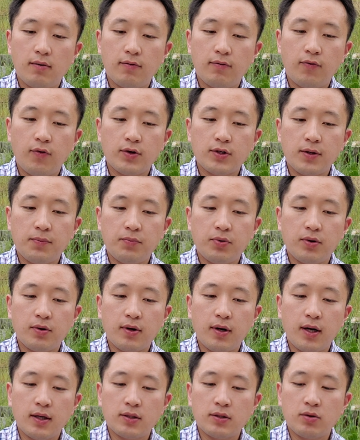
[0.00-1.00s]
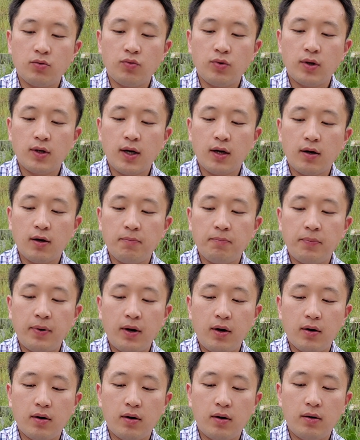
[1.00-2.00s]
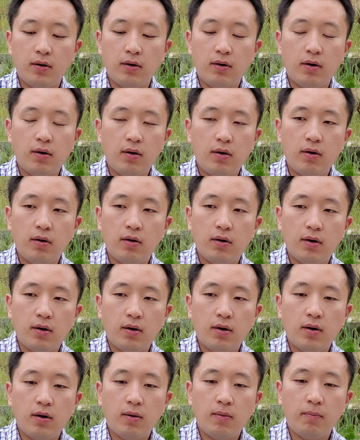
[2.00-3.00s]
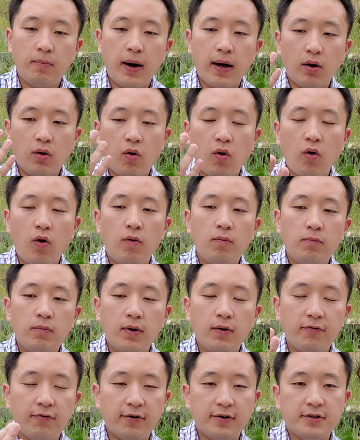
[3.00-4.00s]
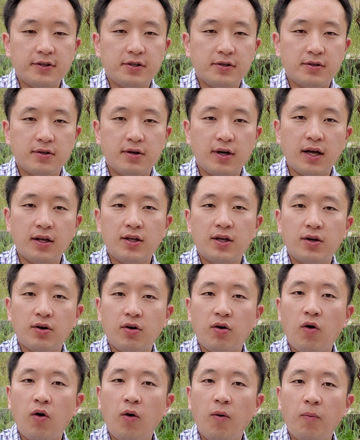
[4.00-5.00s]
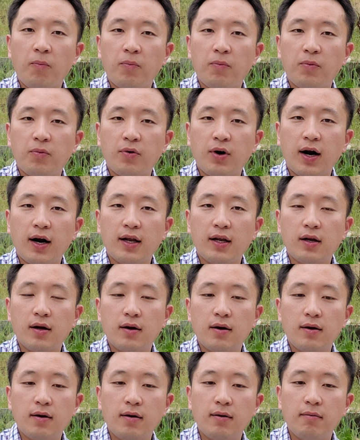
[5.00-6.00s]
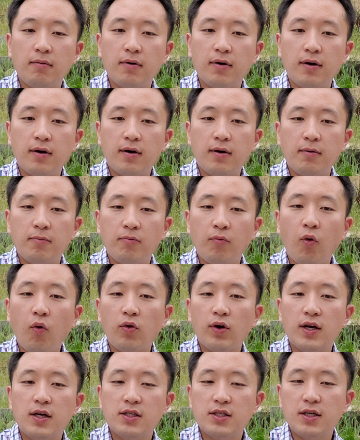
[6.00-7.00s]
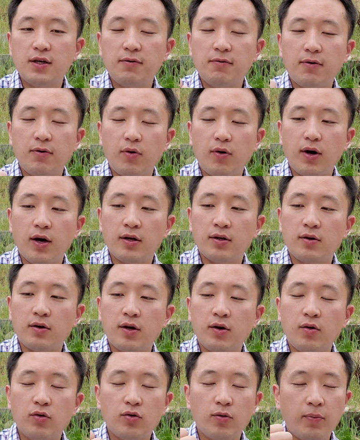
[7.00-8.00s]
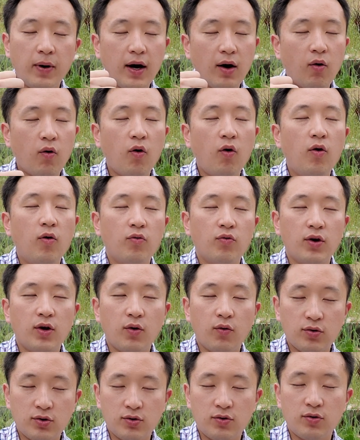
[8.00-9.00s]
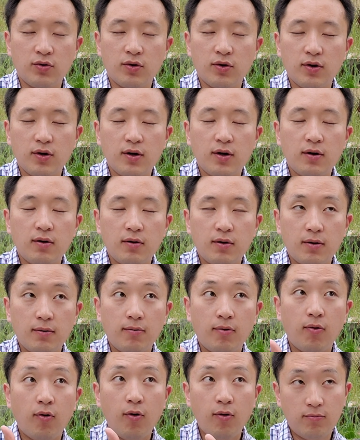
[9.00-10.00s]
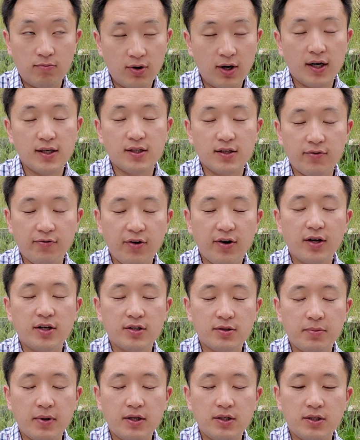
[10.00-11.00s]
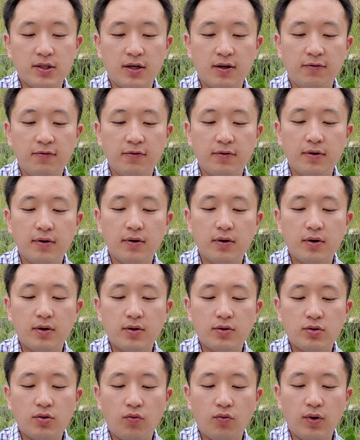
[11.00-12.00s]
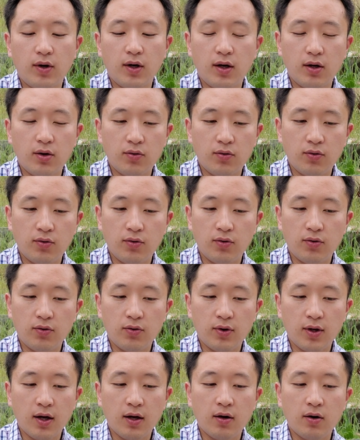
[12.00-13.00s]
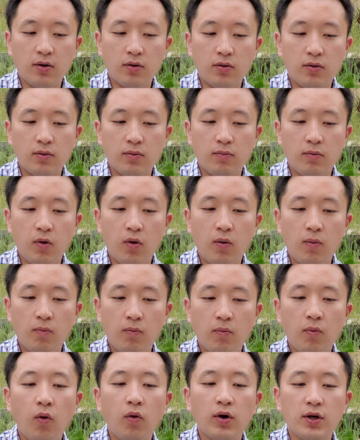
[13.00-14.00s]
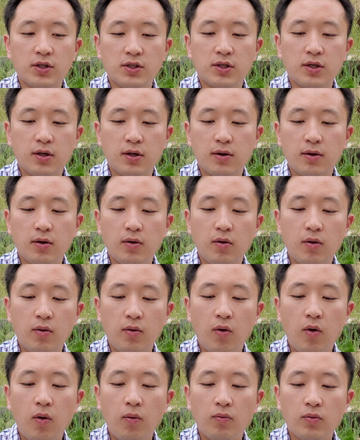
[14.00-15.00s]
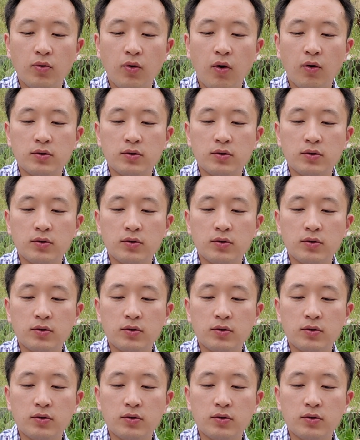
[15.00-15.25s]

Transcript: For example, as we can compare buying a home versus renting a home, right? Mortgage, and in order to buy a home, home price is very expensive, so we need to get a mortgage, home